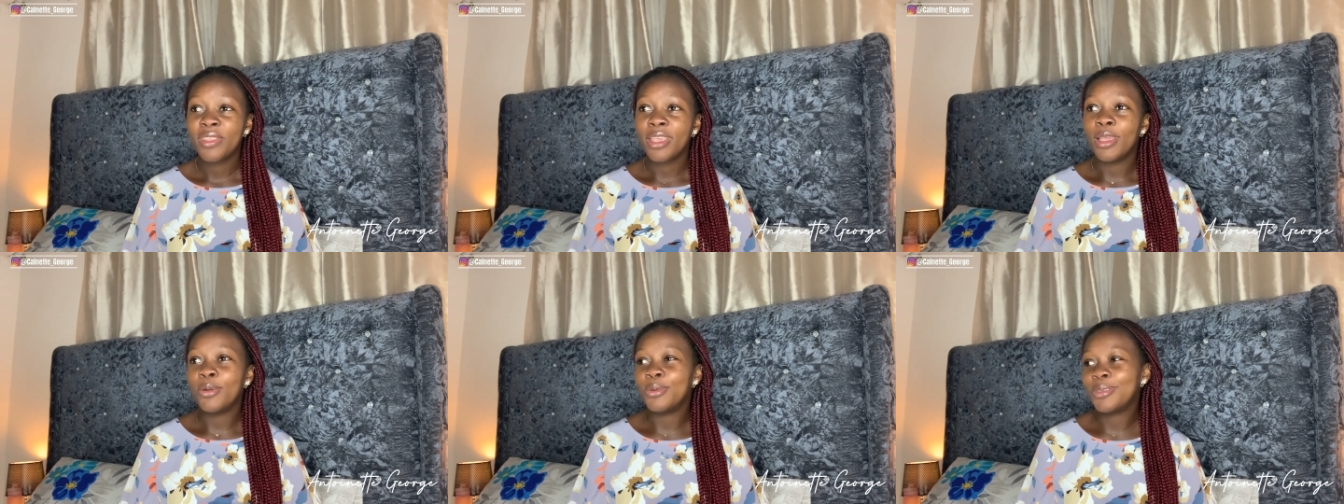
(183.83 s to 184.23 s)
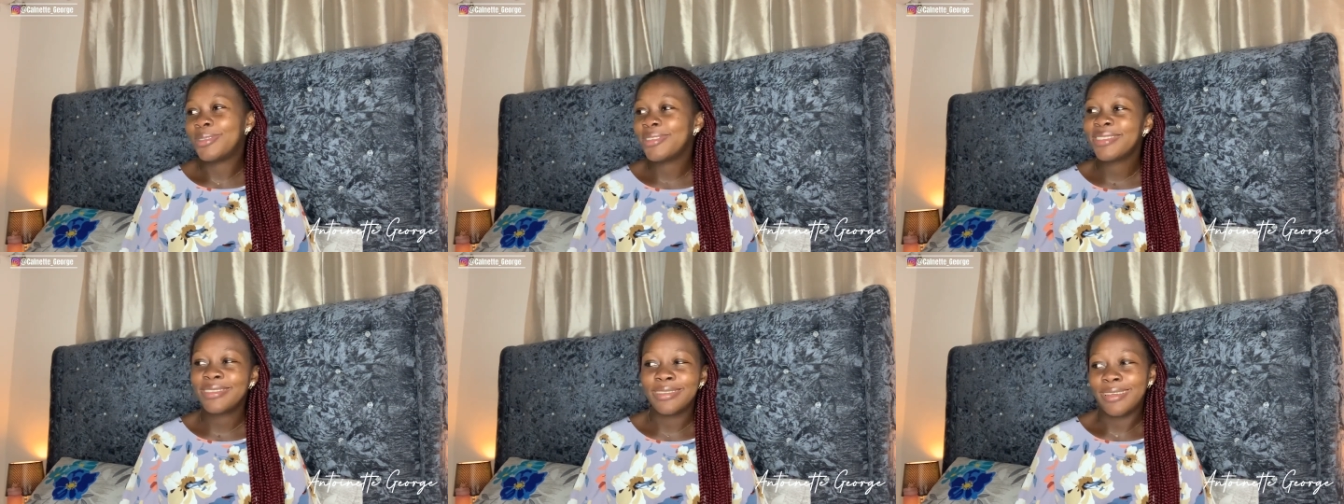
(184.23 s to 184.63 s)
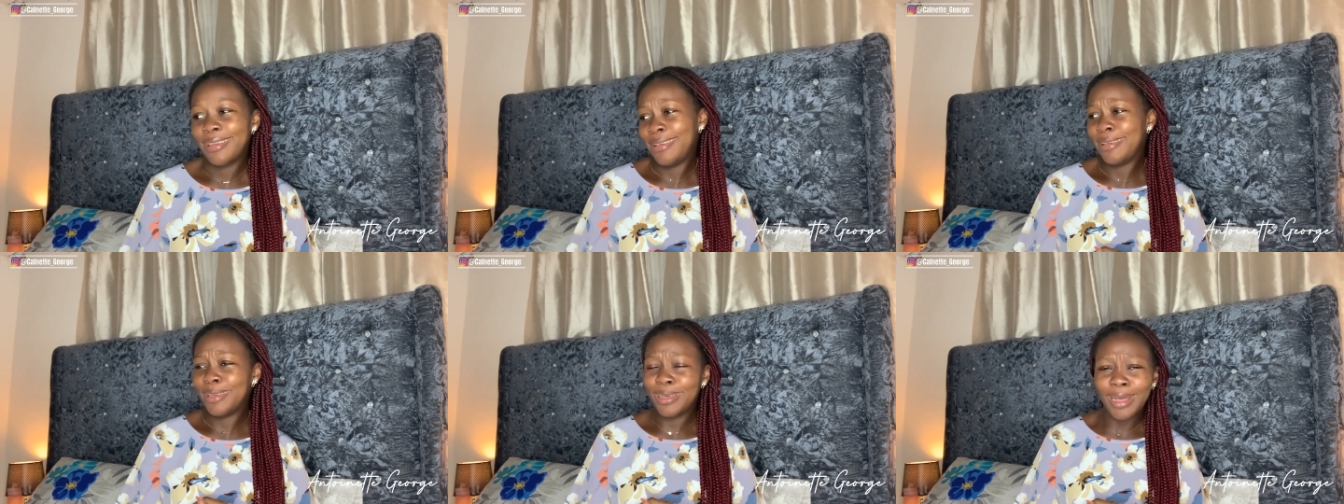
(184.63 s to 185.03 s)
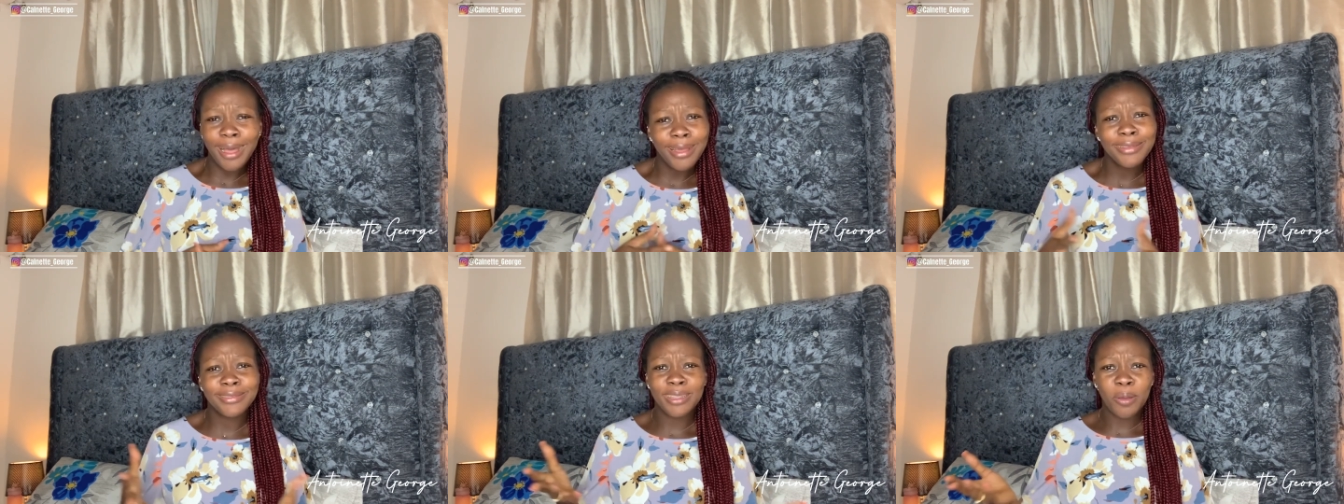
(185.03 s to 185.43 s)
he was just like
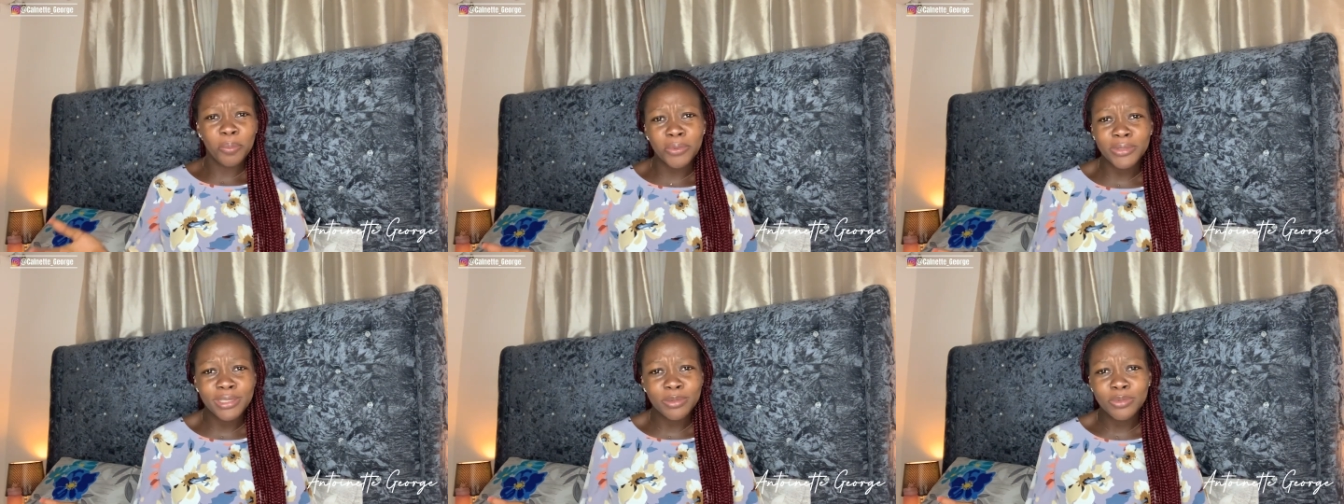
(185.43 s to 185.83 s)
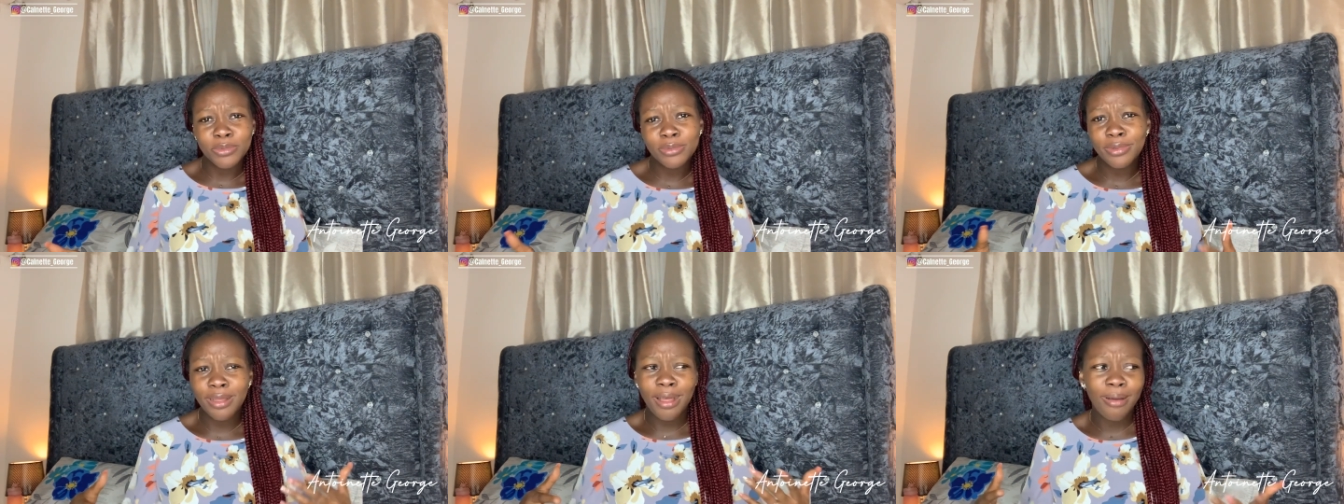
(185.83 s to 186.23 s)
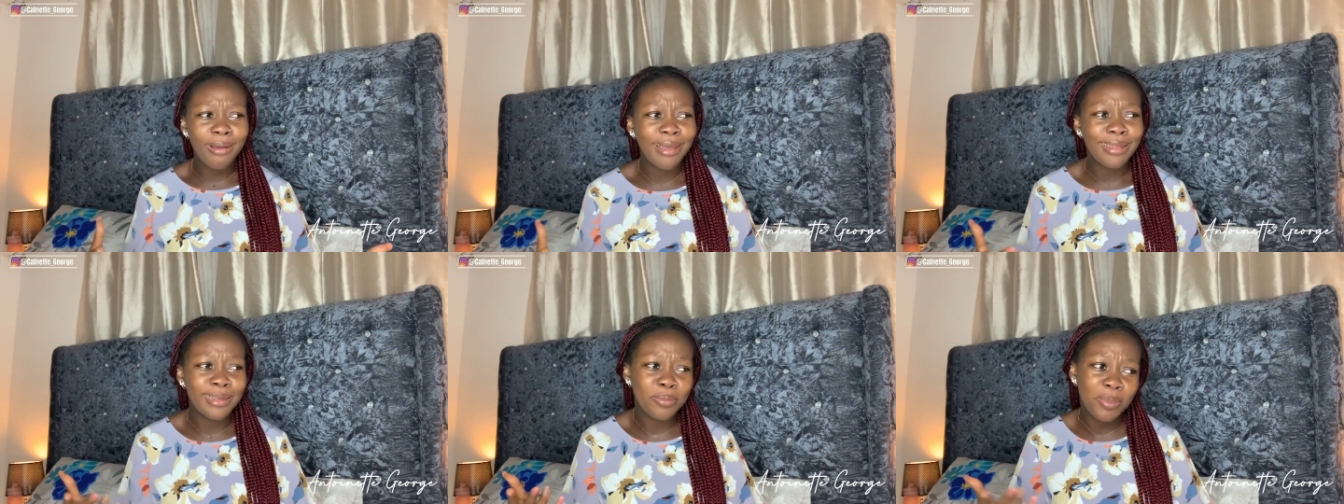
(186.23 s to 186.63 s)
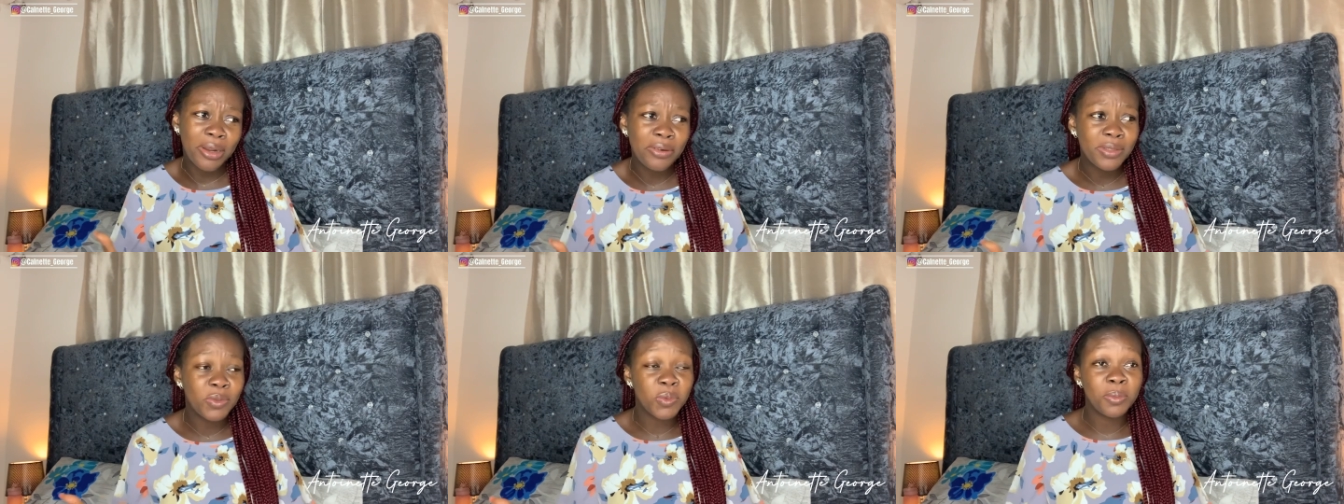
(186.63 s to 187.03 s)
how is that possible how can a
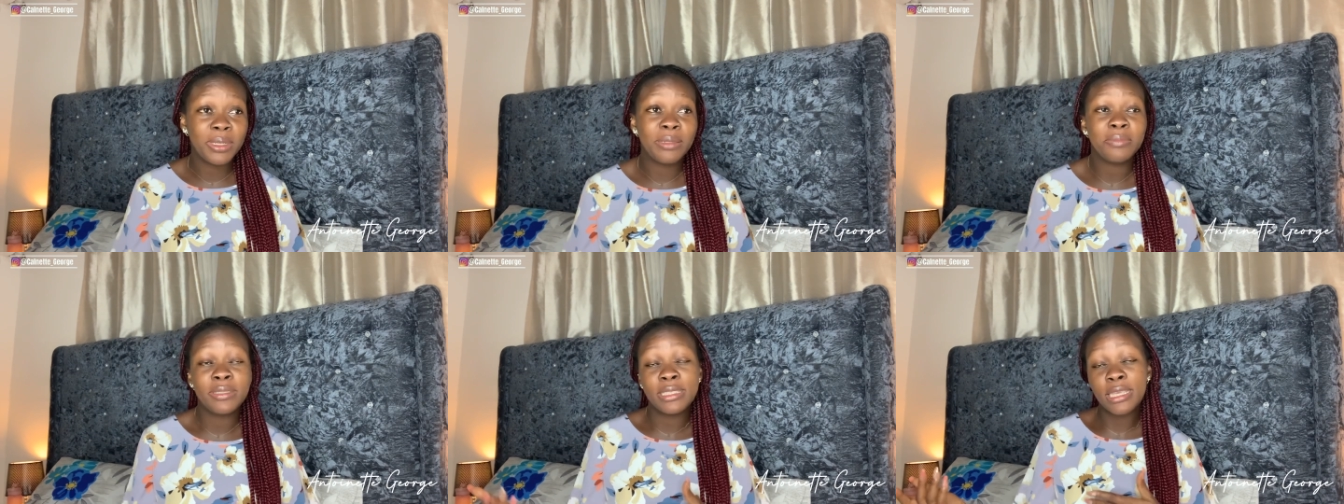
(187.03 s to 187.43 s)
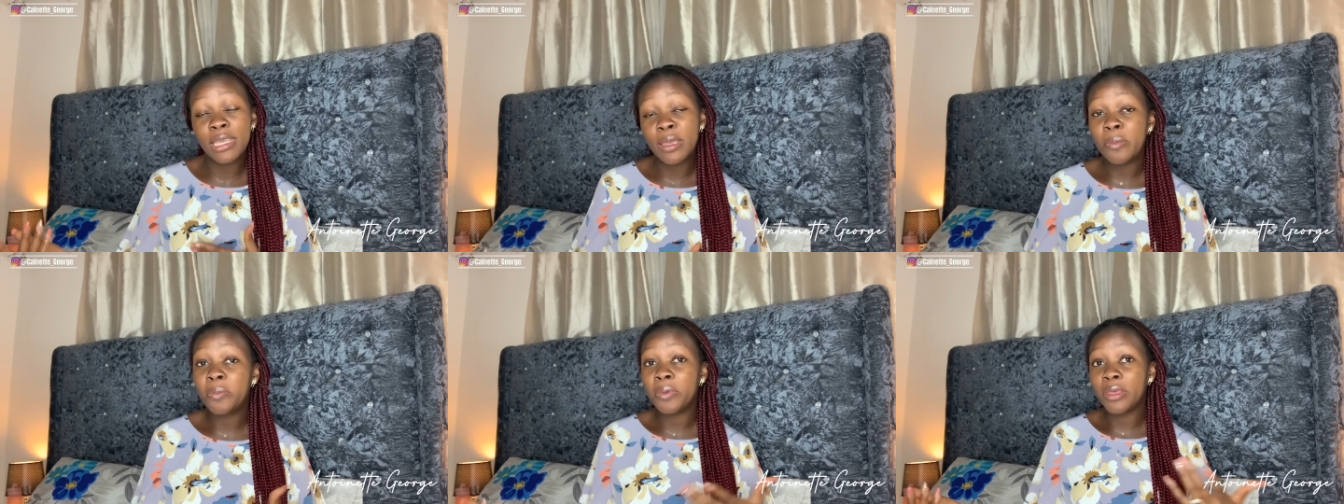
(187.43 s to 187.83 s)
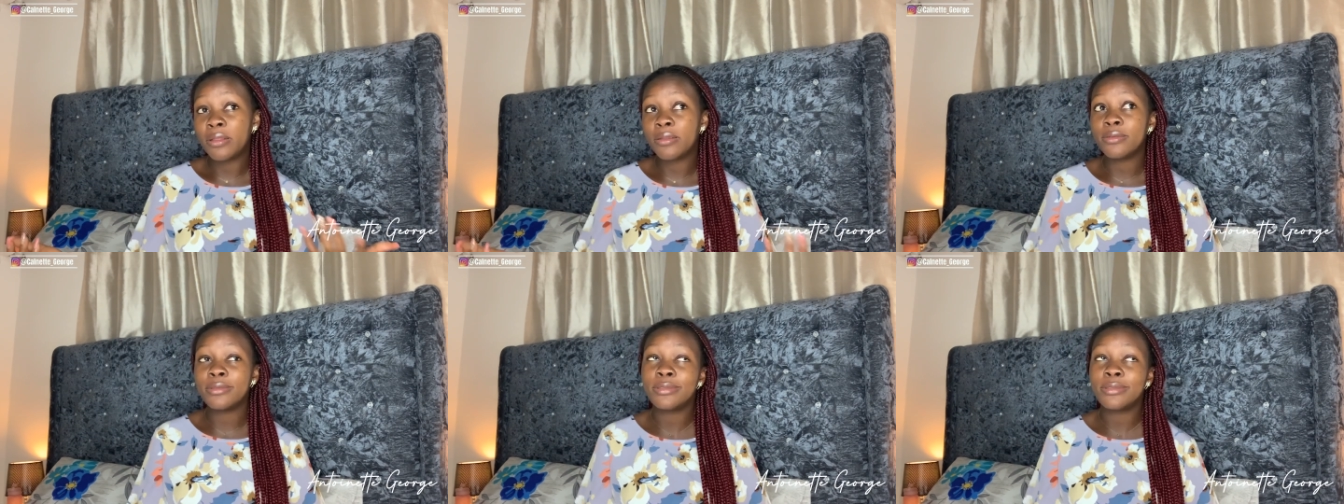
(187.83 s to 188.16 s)
married woman be taking pills